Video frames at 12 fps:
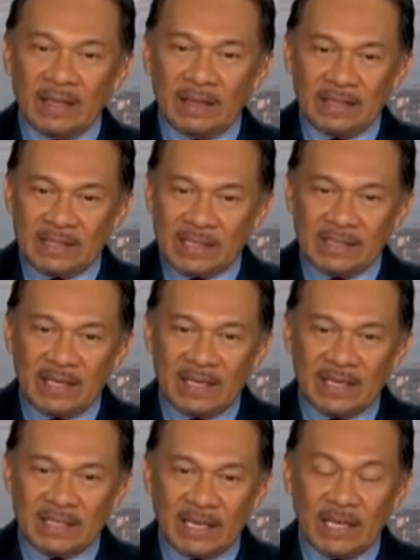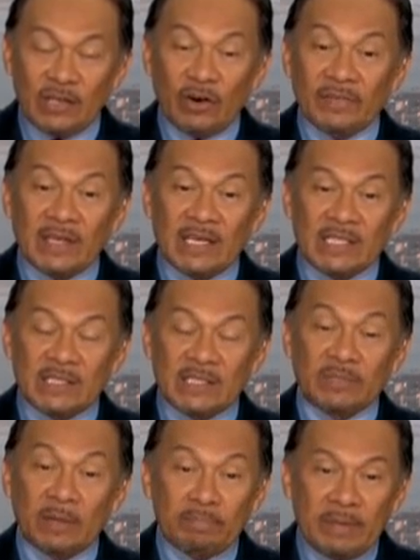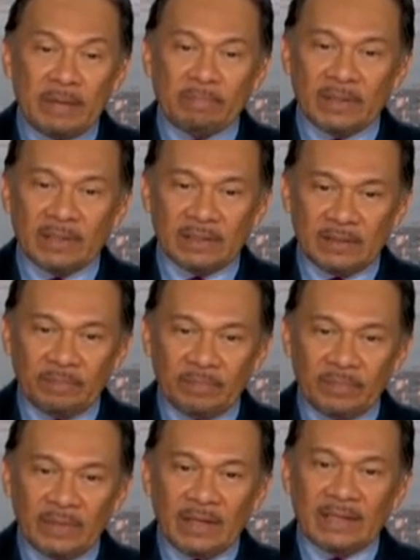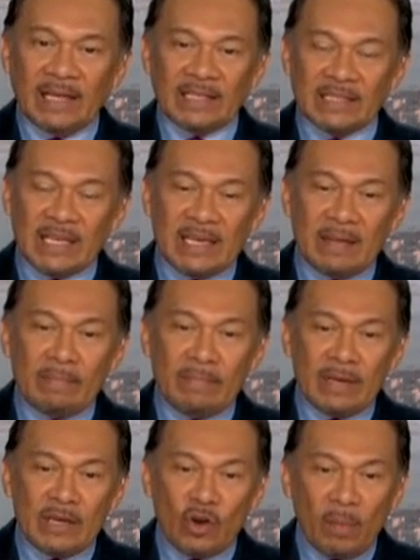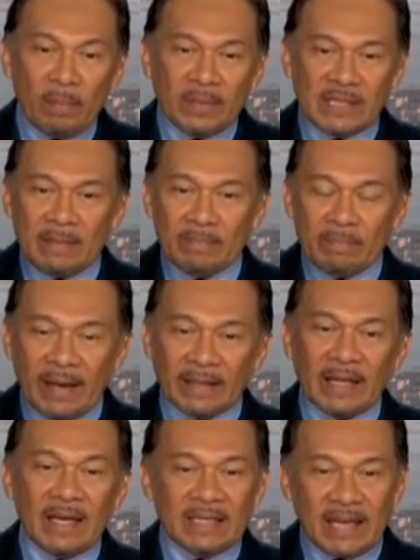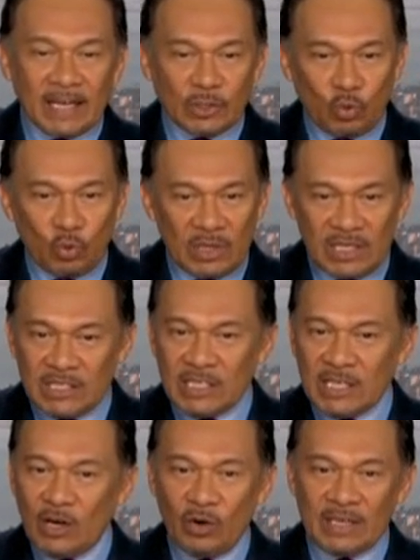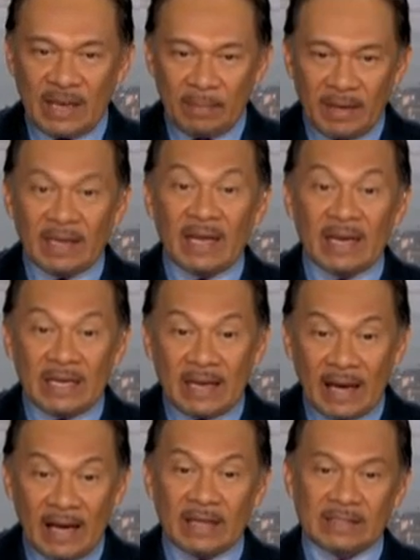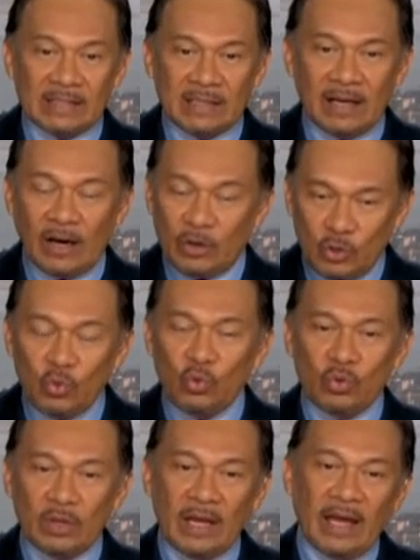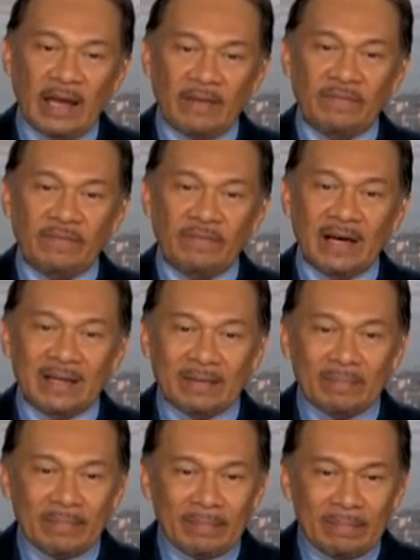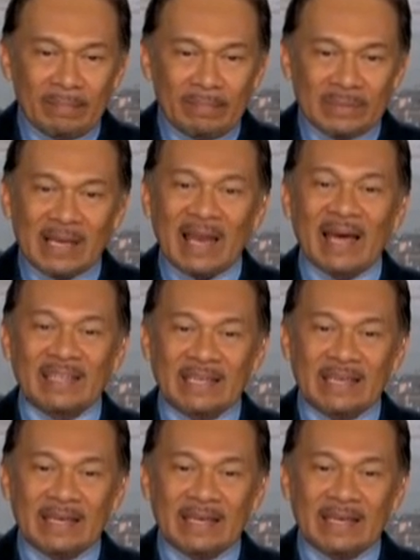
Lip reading: it is the dictate of the Egyptian people that has an enormous impact. Yes, Tunisia or Yemen do have a slight